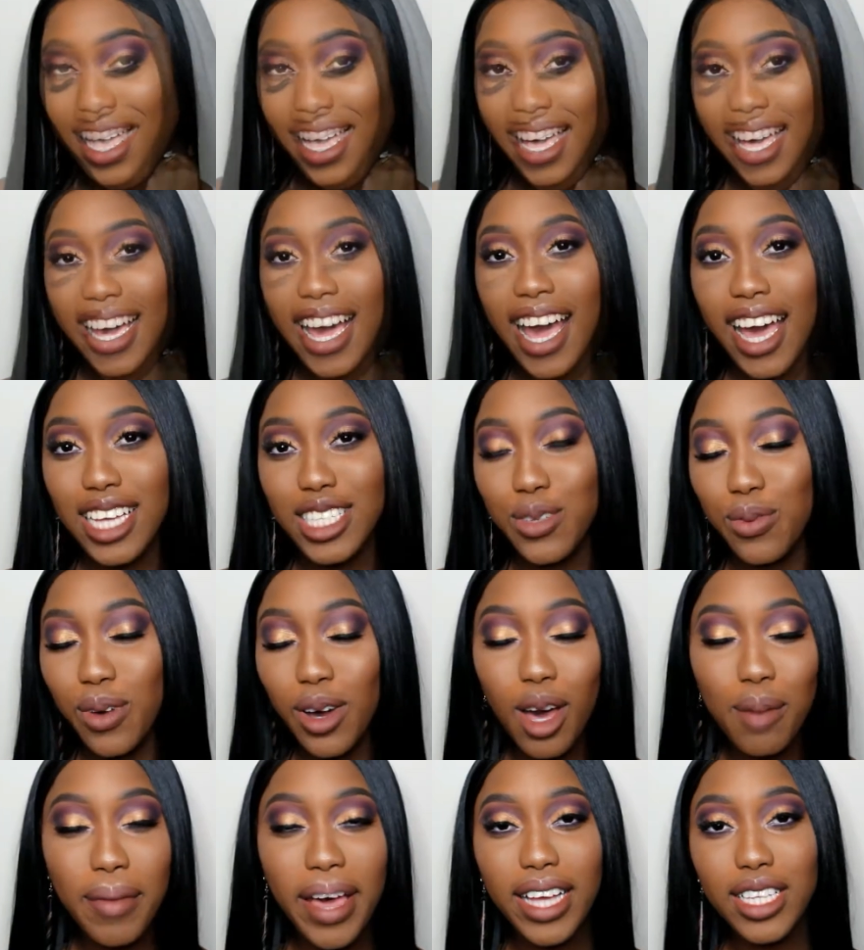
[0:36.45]
Hey guys,
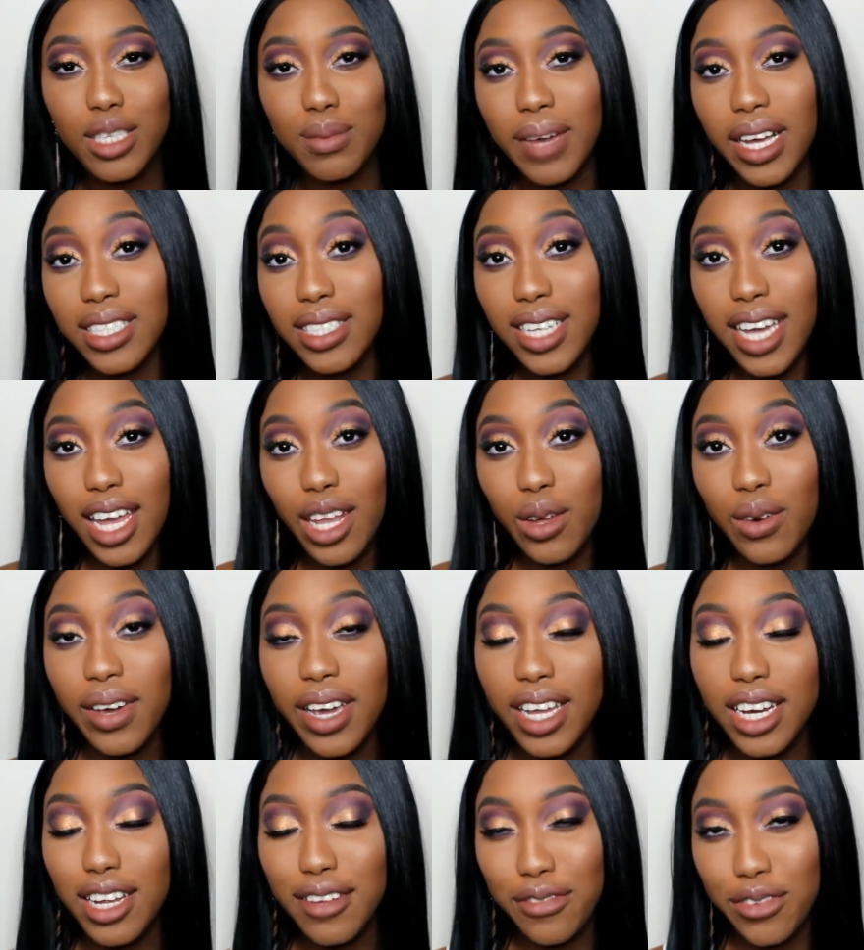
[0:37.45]
welcome back to my channel
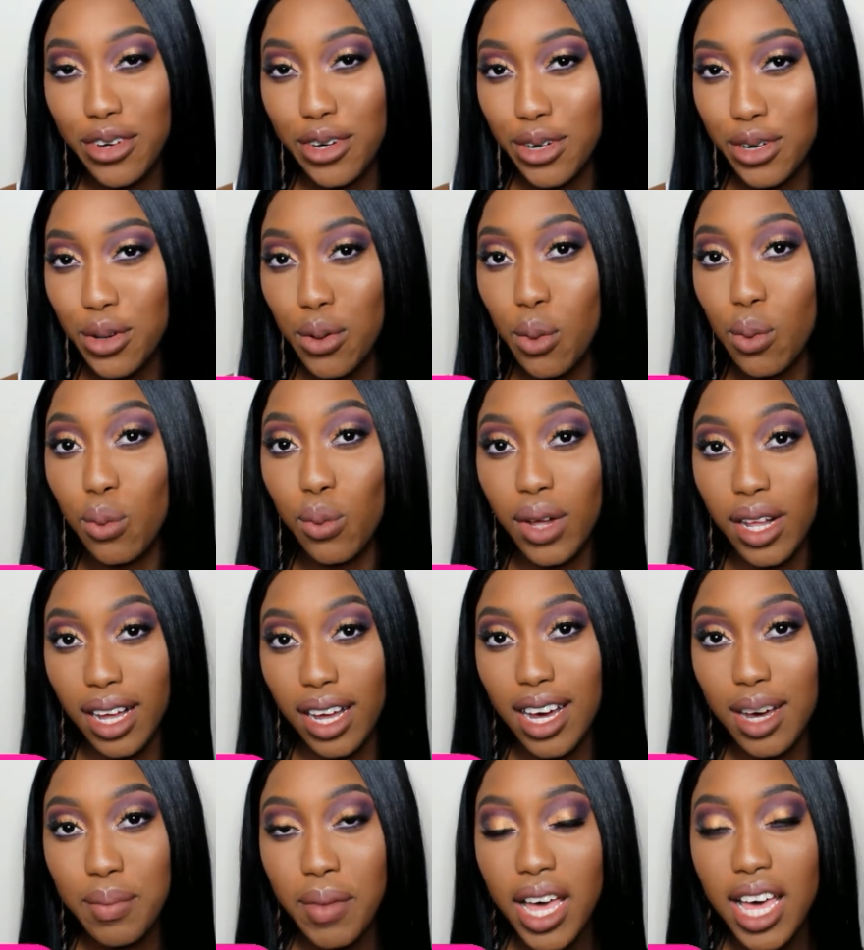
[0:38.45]
and if you're new,
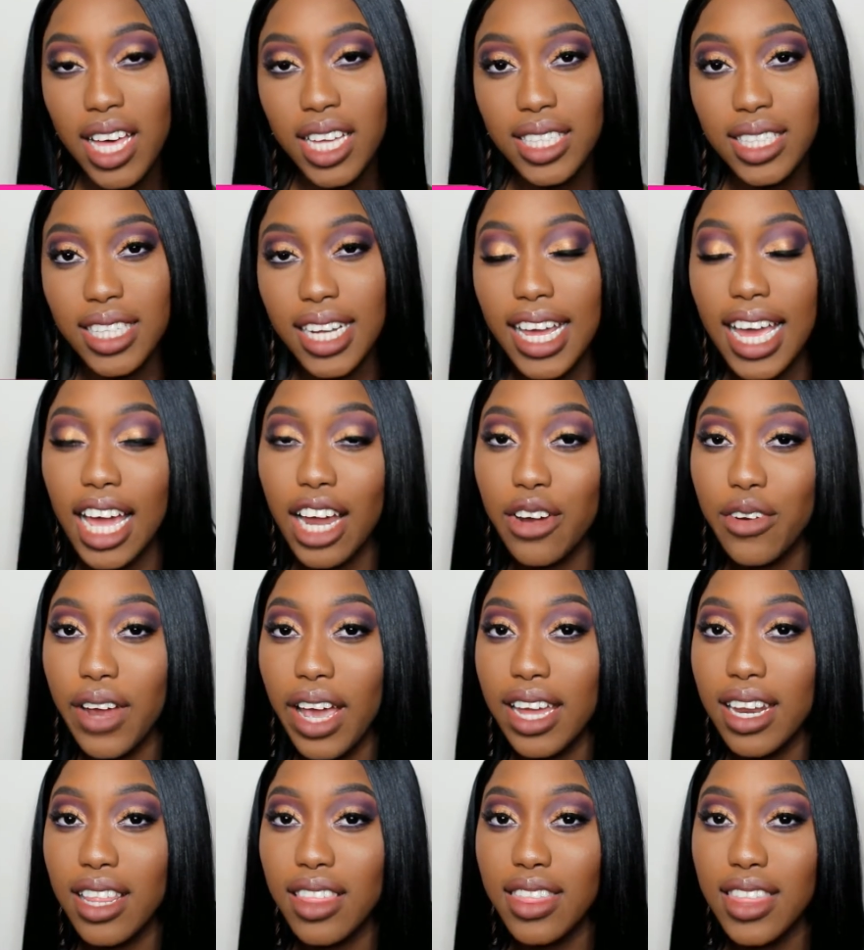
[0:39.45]
welcome. Today I
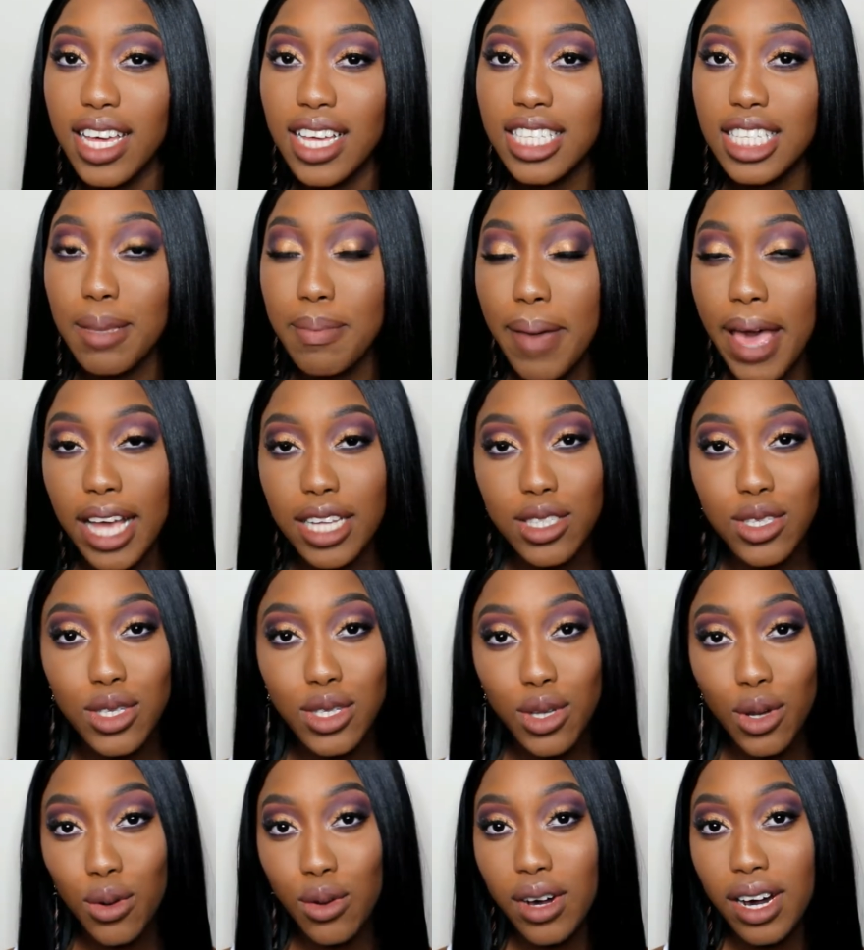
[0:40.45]
created this back to
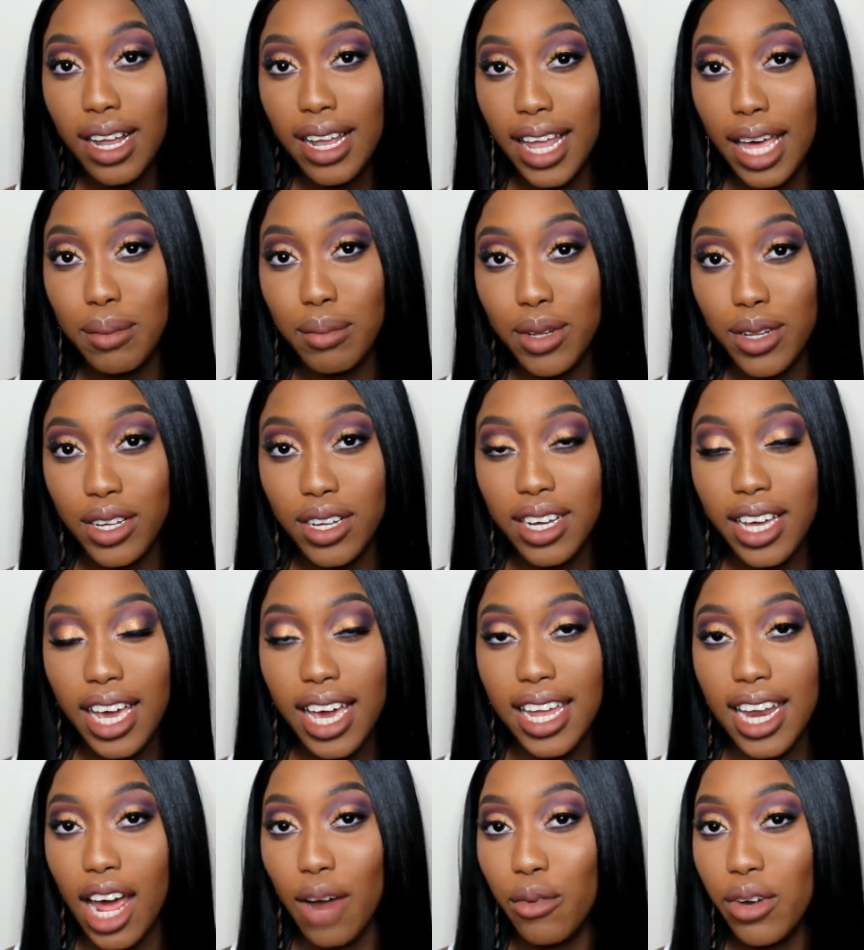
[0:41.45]
school glam look
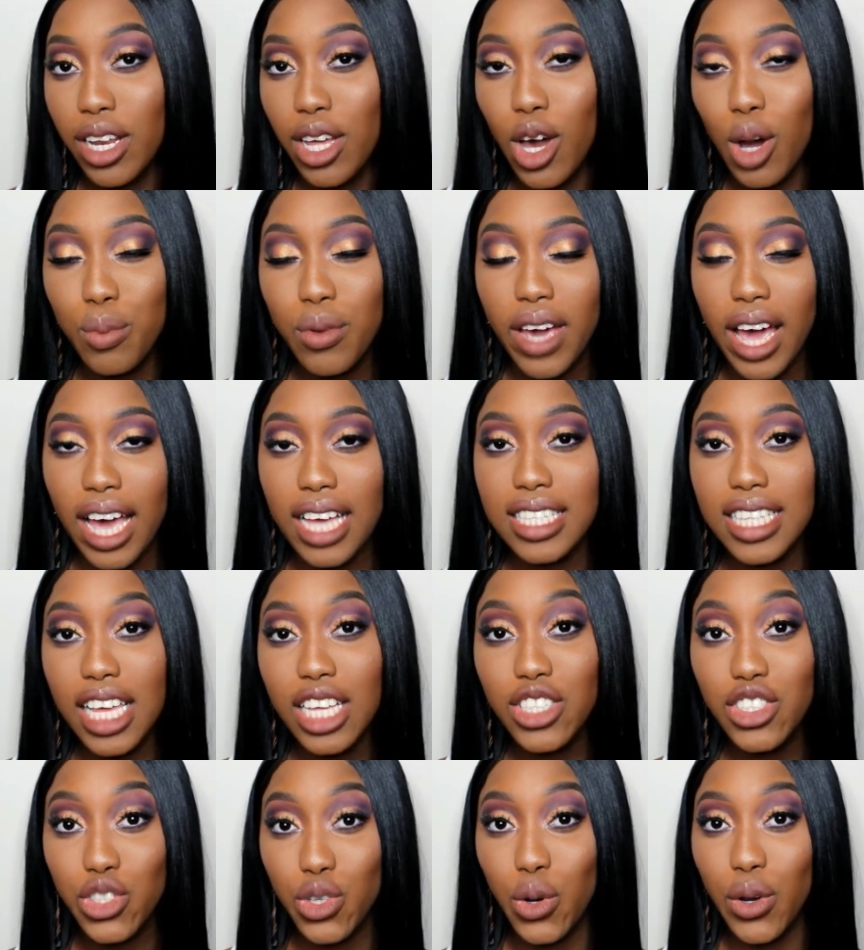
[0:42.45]
and I really hope you guys
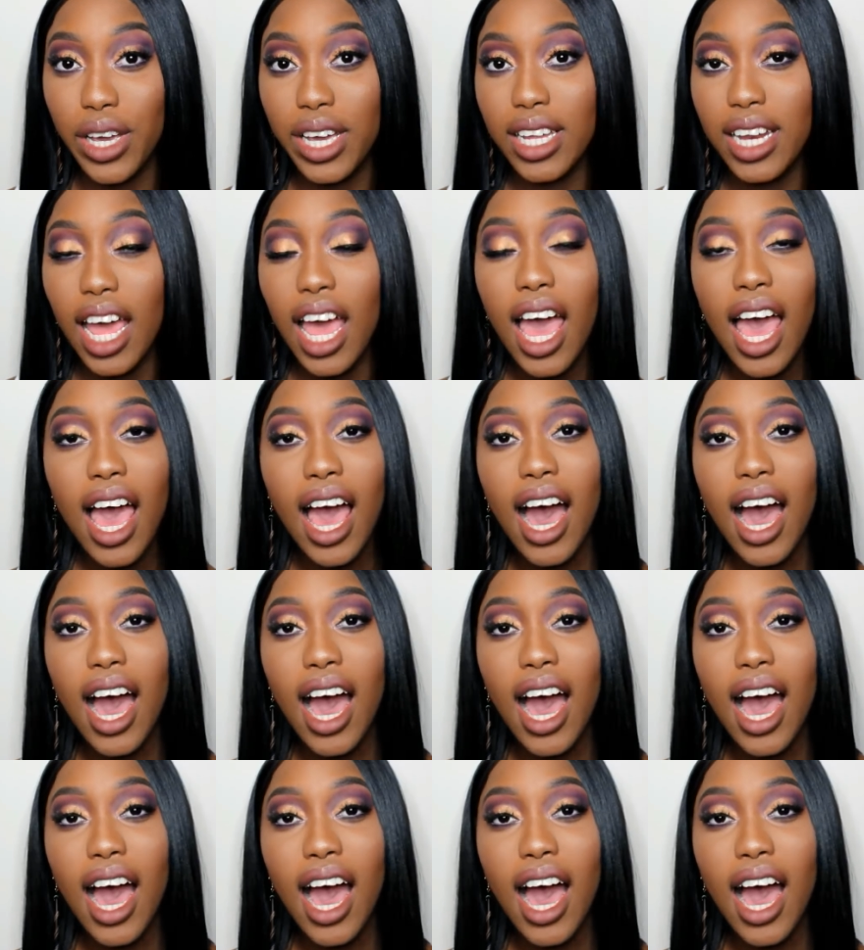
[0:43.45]
enjoy it.